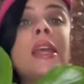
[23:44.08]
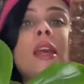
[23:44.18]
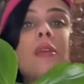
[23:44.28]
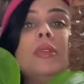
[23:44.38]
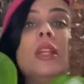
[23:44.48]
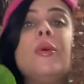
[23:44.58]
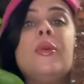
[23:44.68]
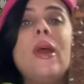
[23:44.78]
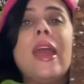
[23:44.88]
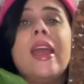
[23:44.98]
me blown
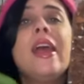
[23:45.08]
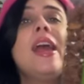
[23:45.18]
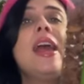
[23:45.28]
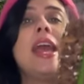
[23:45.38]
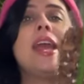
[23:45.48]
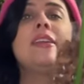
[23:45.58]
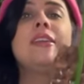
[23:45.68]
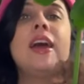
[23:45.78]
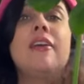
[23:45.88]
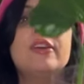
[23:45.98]
away. It
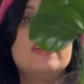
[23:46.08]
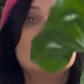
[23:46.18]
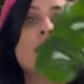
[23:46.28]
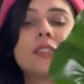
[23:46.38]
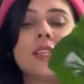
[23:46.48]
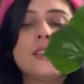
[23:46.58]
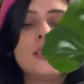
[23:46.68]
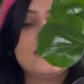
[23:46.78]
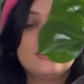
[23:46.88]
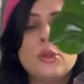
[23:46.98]
never
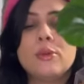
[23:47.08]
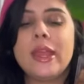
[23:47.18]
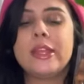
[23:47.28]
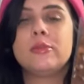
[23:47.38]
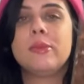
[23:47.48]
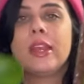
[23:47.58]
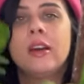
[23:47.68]
ceases to amaze me,